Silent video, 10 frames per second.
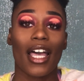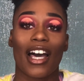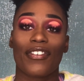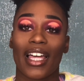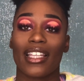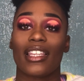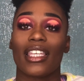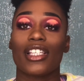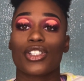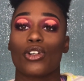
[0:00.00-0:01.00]
I feel like
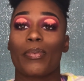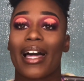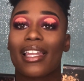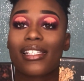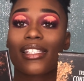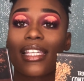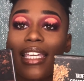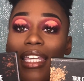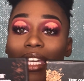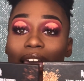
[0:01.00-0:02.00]
these two palettes
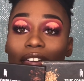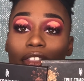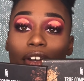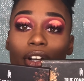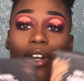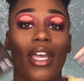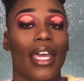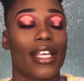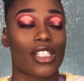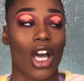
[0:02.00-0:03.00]
together
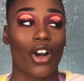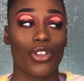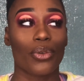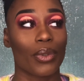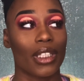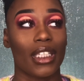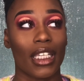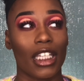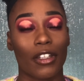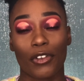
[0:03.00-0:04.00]
is all you really
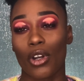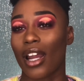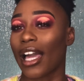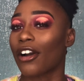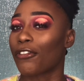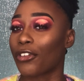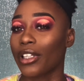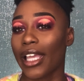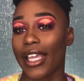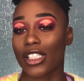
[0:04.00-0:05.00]
need if you are like a
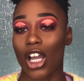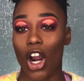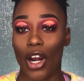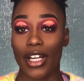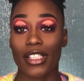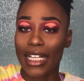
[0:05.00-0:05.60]
freelance artist.